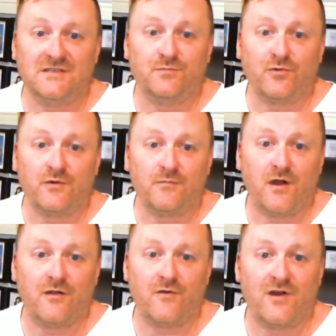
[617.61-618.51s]
he's broadened
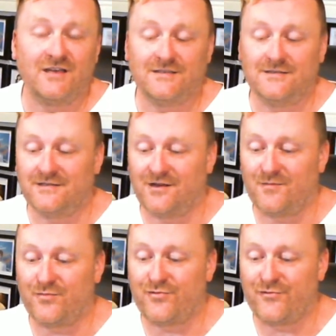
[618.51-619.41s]
my horizons, and
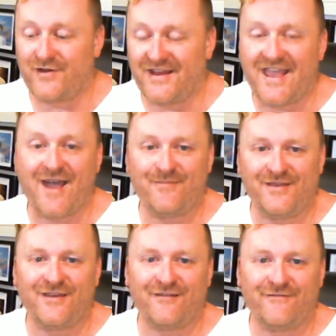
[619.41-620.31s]
I'm pretty
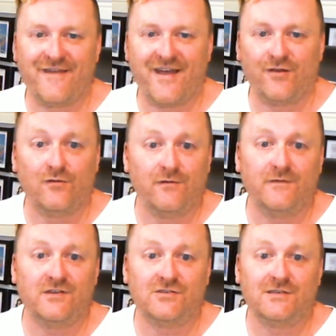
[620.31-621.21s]
happy that I found Lou
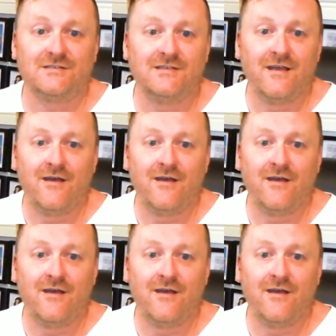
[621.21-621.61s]
Vicious